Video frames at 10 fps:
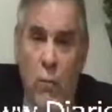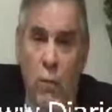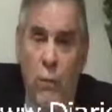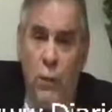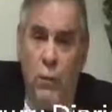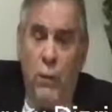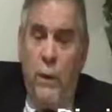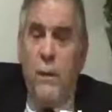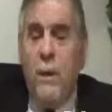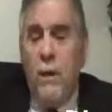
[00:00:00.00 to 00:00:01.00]
We've also
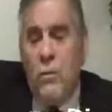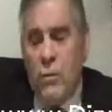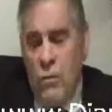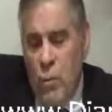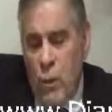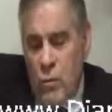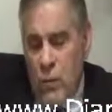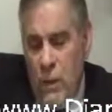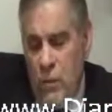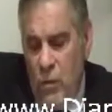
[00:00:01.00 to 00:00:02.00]
had cases in
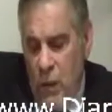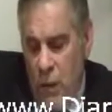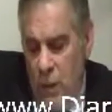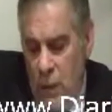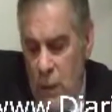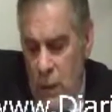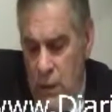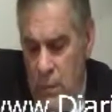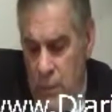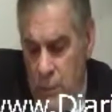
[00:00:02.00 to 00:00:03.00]
which they've said
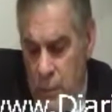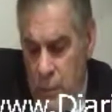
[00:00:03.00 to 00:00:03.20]
the